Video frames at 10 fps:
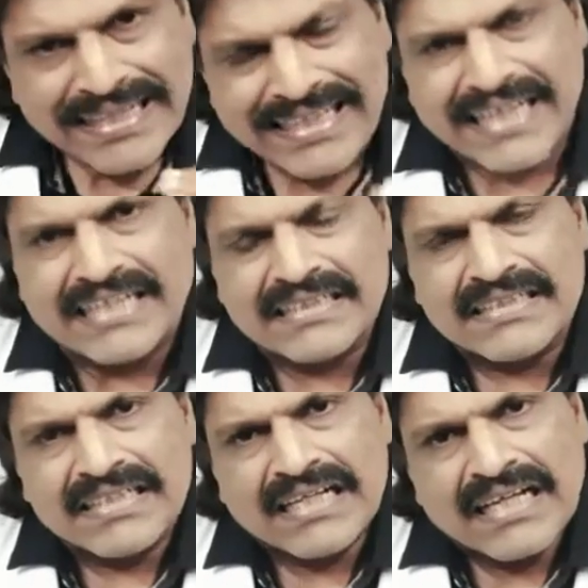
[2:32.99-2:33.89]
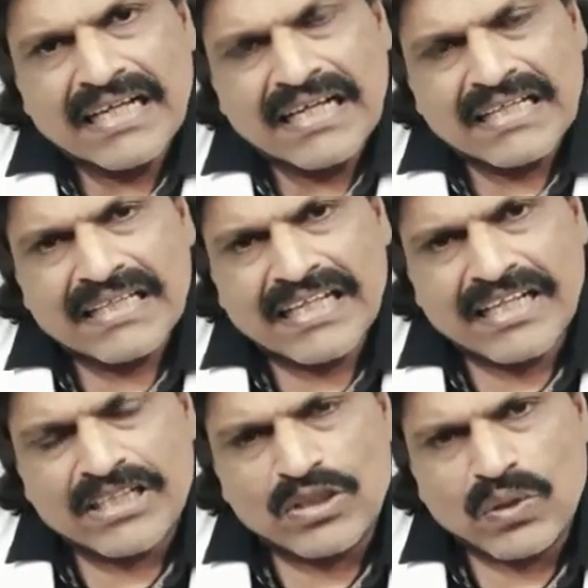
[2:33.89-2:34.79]
Then
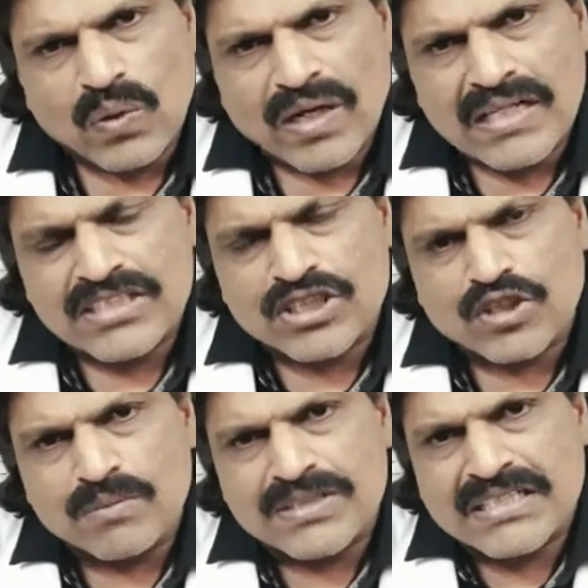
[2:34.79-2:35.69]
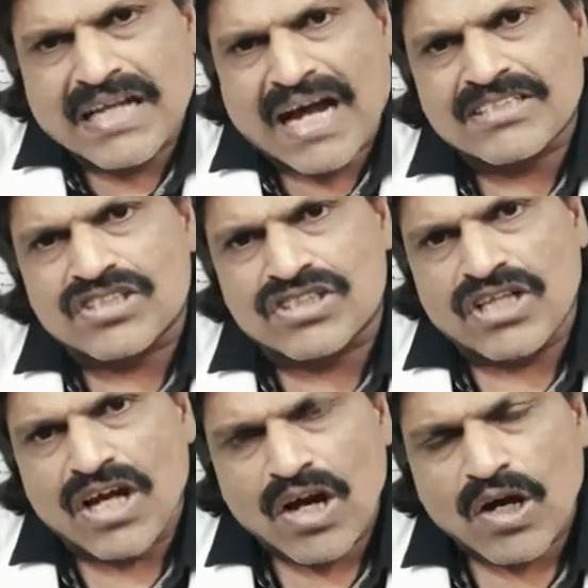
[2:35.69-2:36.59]
the neural tube
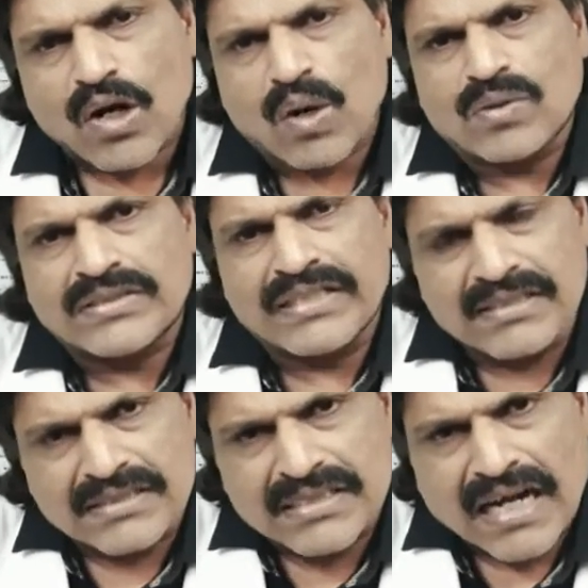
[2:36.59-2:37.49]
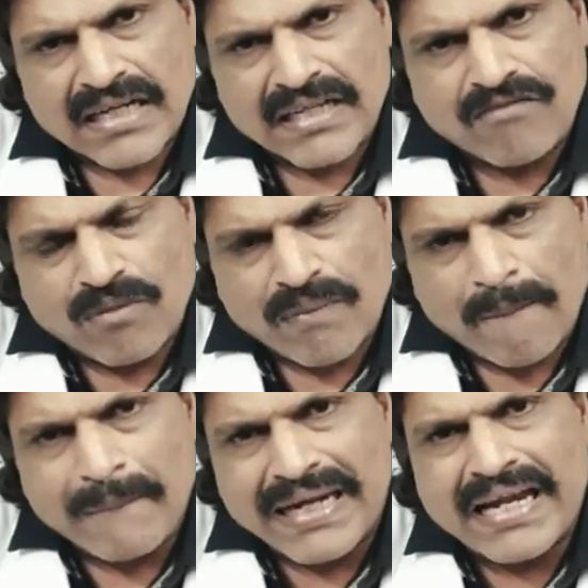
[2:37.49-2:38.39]
starts closing starting from the
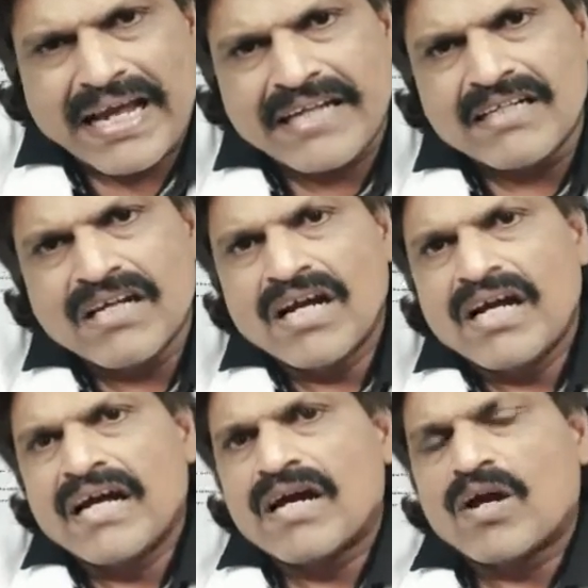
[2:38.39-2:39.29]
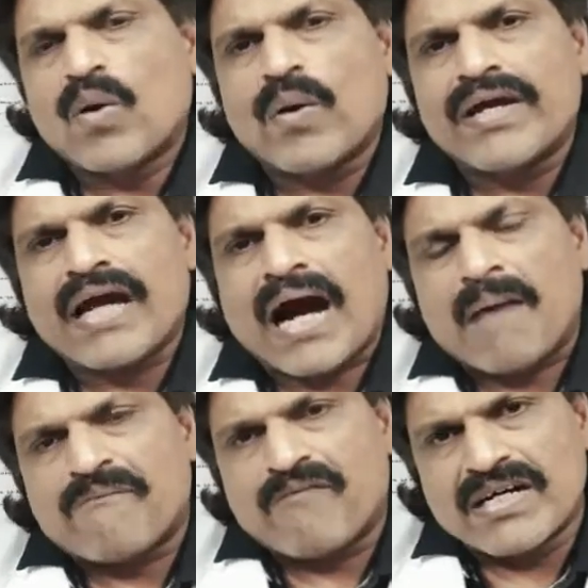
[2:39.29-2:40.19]
midline going
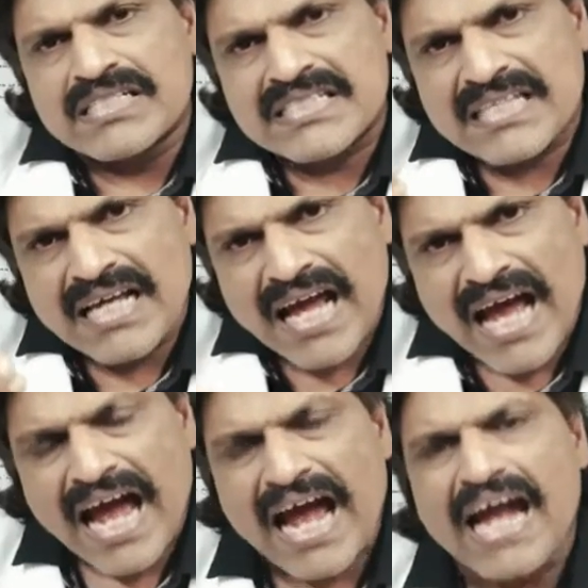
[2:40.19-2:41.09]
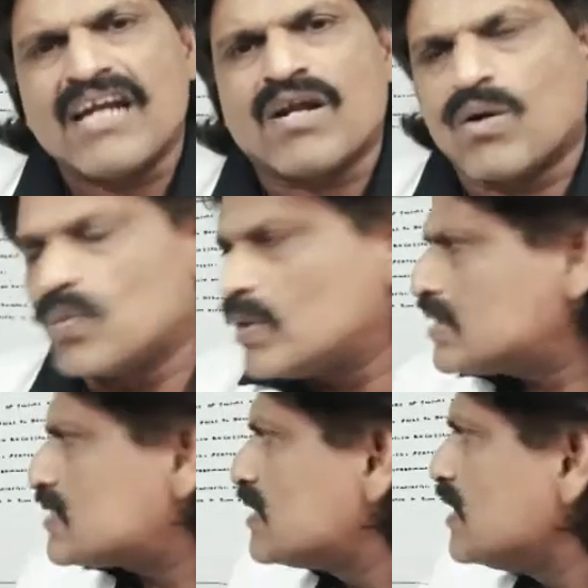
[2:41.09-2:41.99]
upwards and
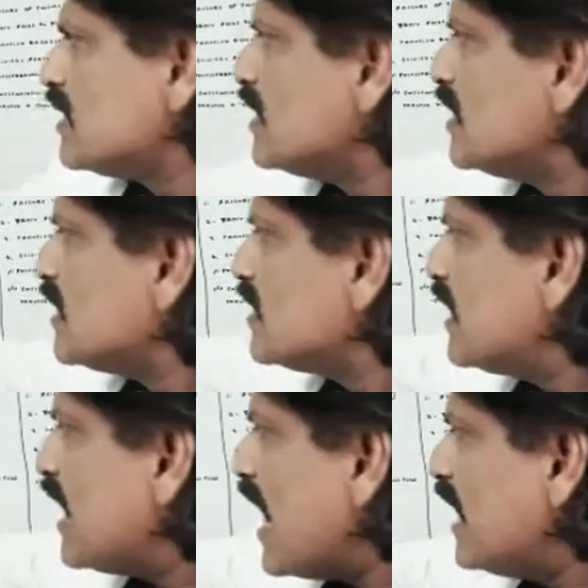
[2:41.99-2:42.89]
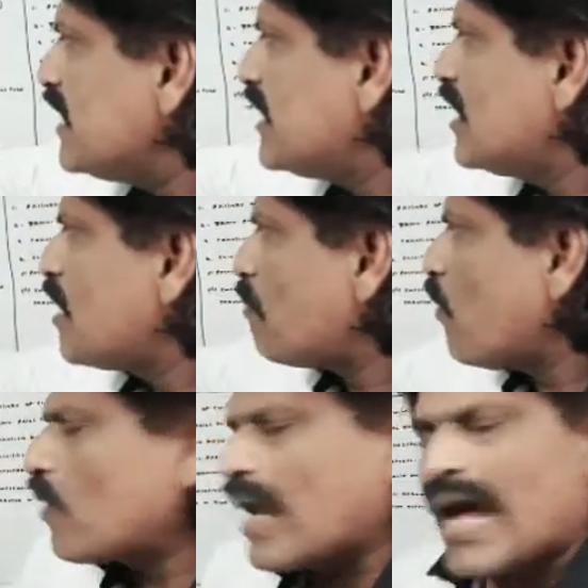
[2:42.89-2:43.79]
downwards the anterior
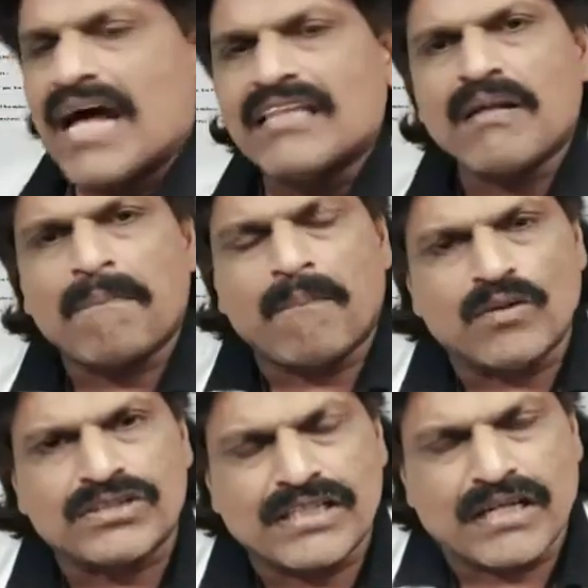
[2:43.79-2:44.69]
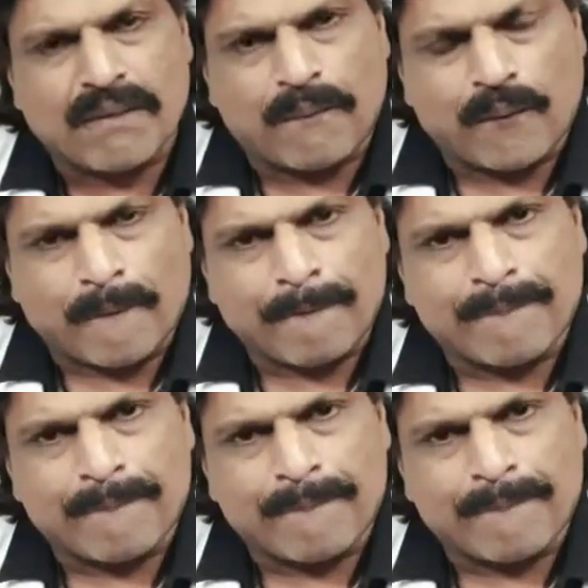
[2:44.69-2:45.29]
pore and the posterior pore.